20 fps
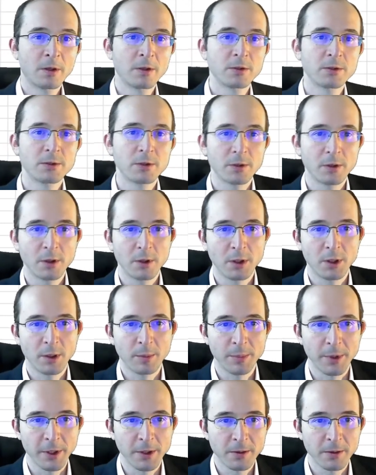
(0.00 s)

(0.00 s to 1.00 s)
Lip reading: So you end up at